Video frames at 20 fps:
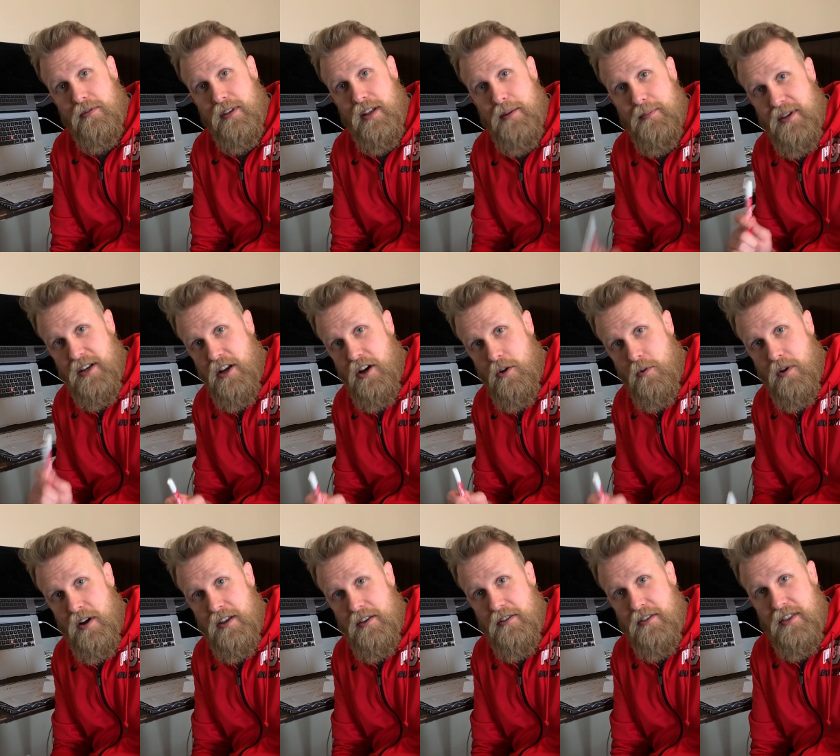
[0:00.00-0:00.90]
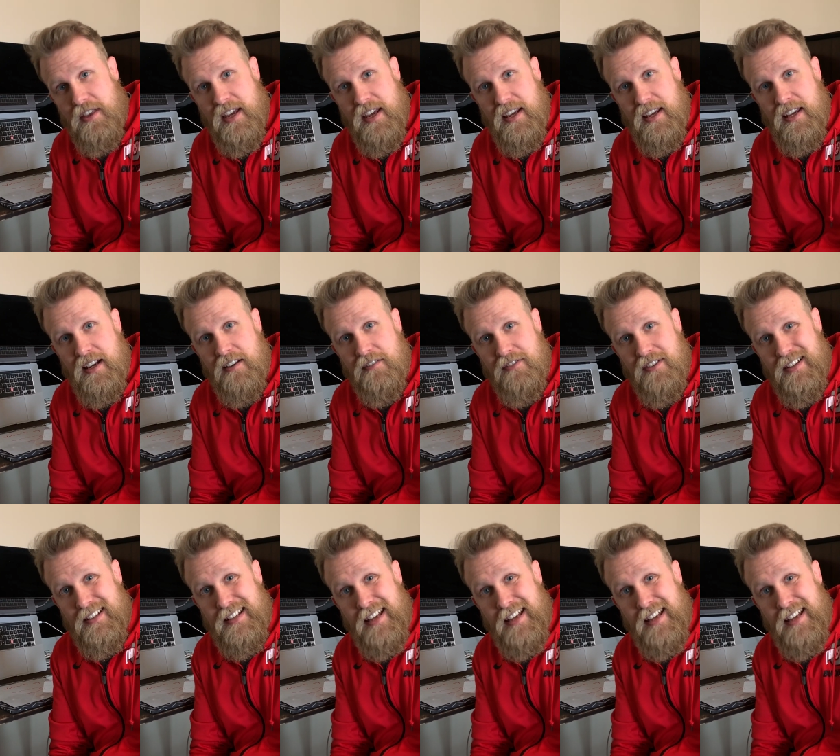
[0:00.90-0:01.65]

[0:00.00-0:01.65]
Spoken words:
Let me know what you think and if this